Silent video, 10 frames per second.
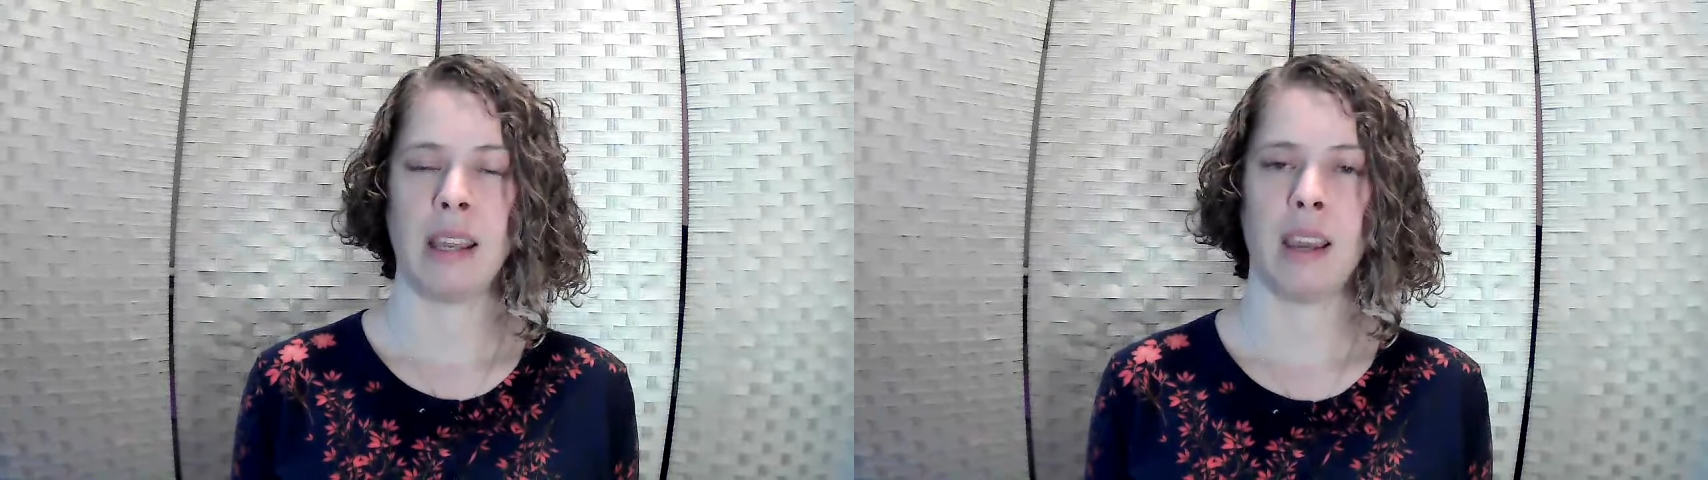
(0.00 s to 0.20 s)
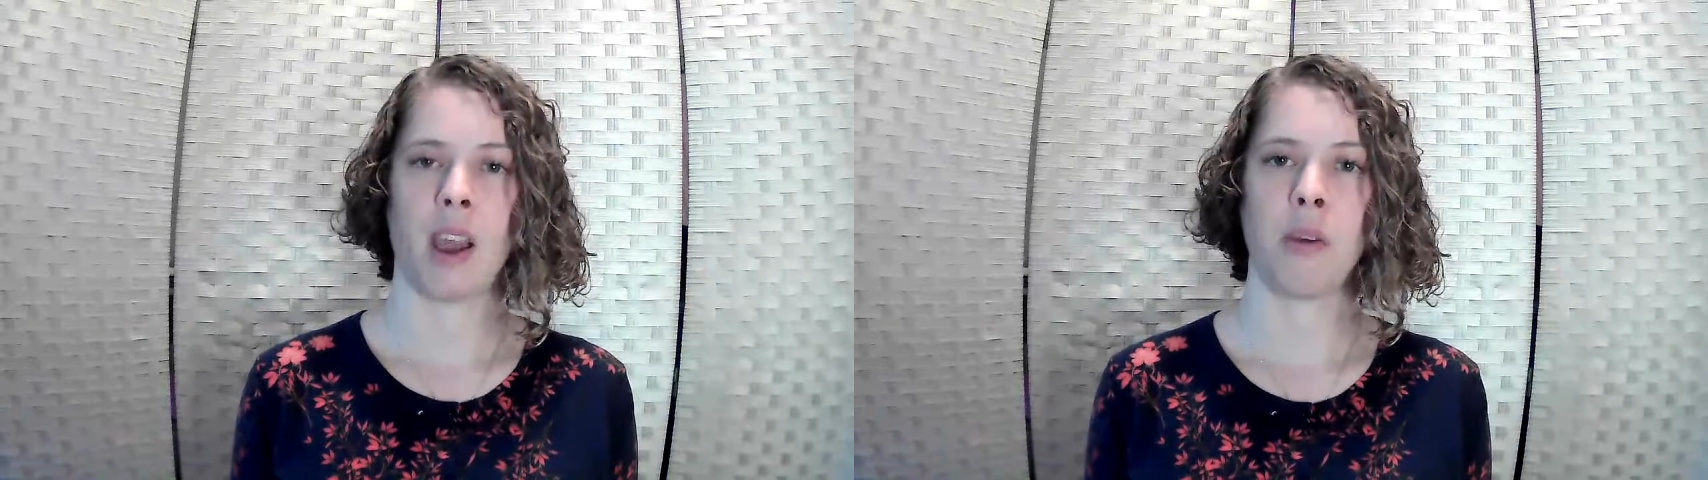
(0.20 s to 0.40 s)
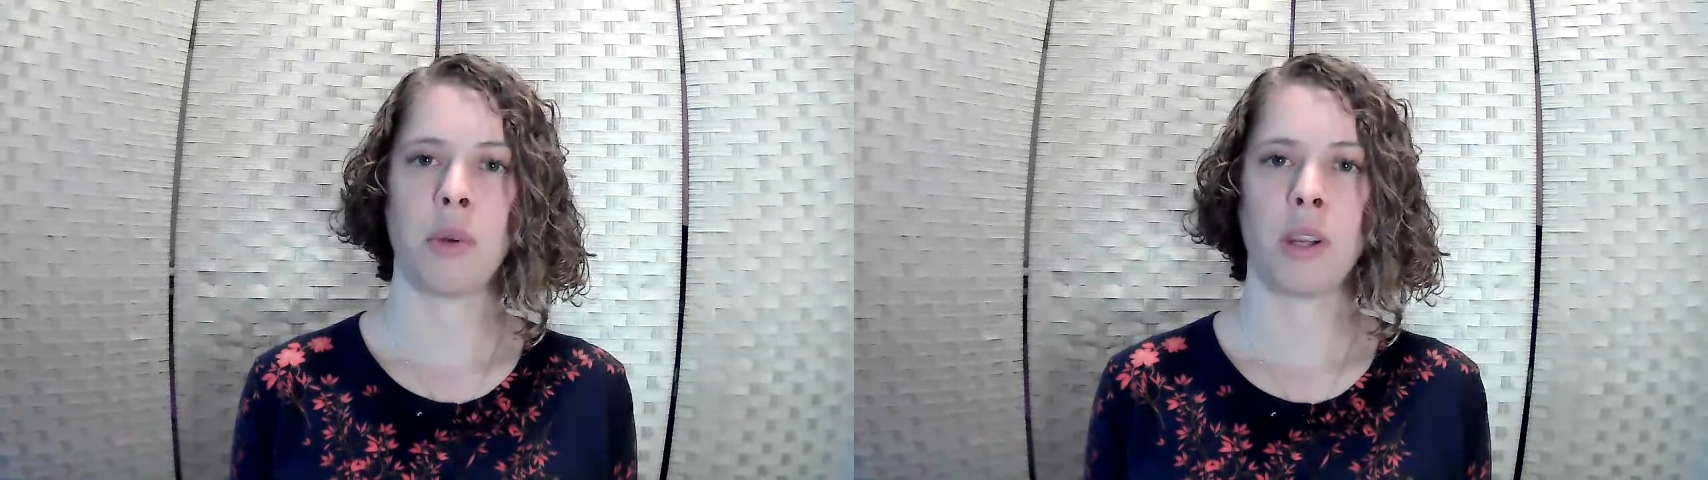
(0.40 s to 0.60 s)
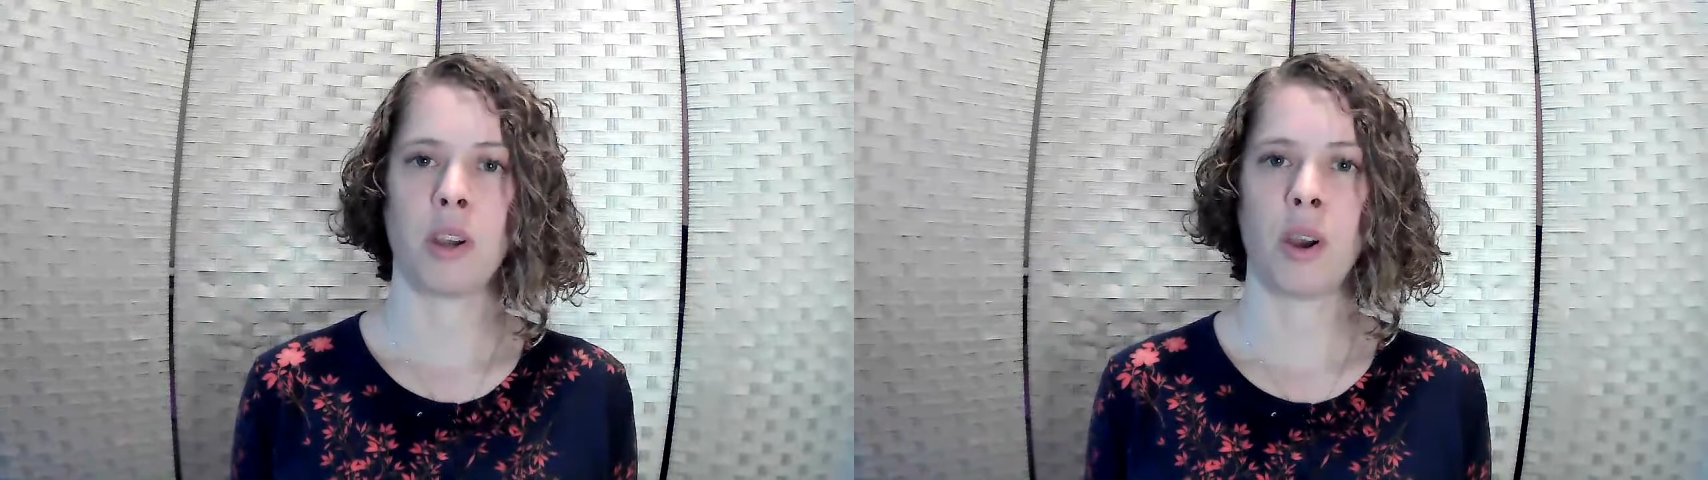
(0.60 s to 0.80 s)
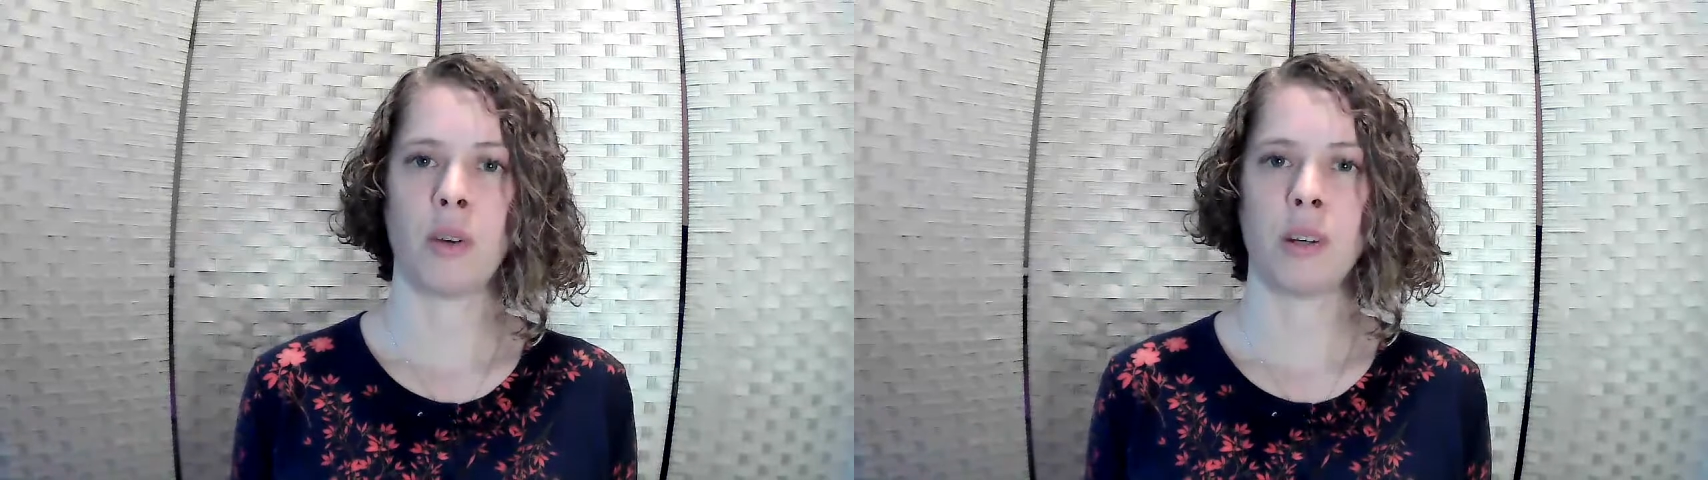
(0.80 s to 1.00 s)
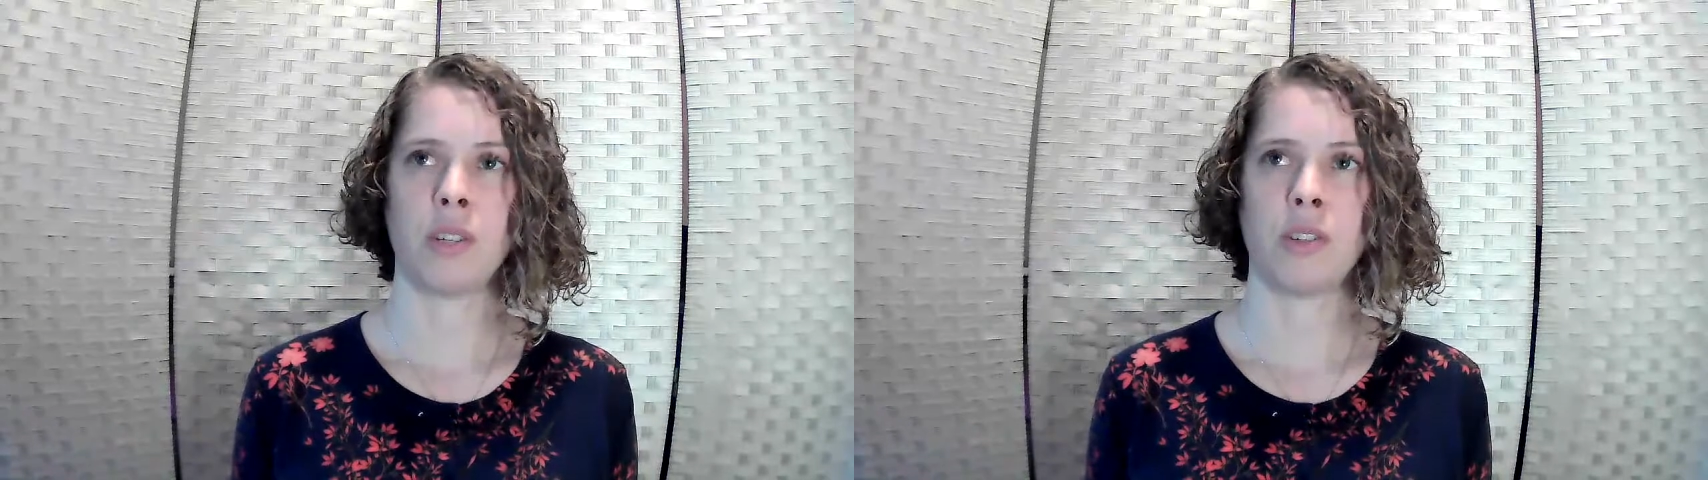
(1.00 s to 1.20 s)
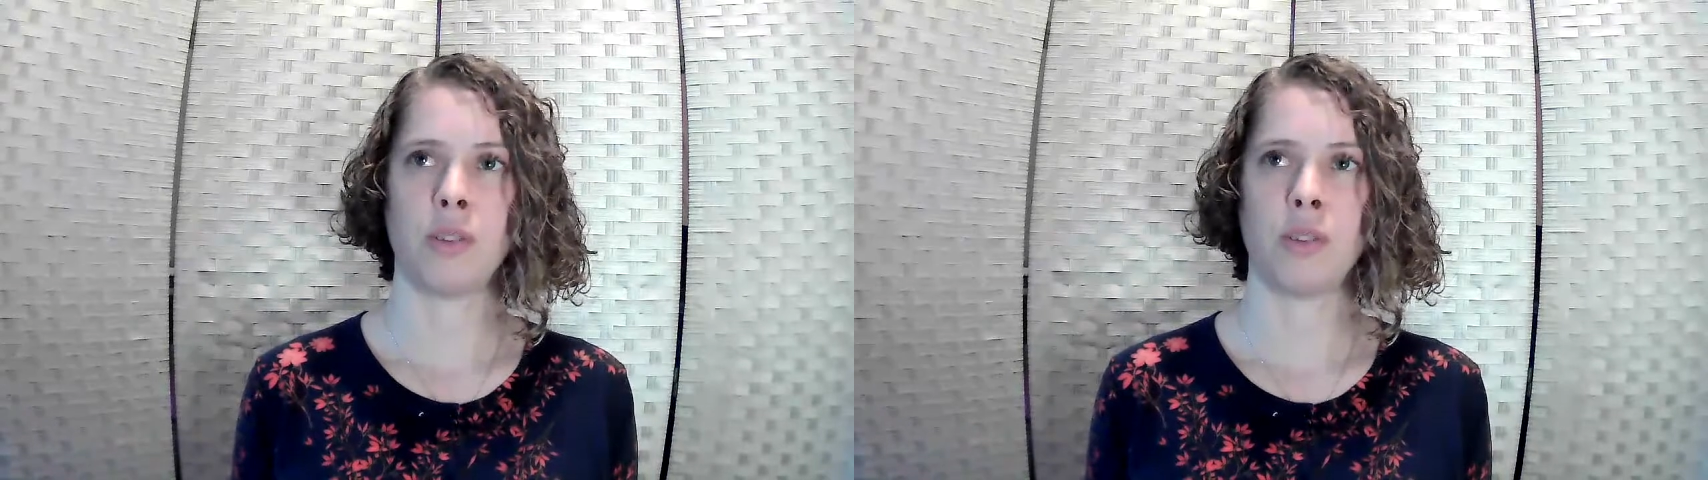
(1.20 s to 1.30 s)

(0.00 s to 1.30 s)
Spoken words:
Now, I would encourage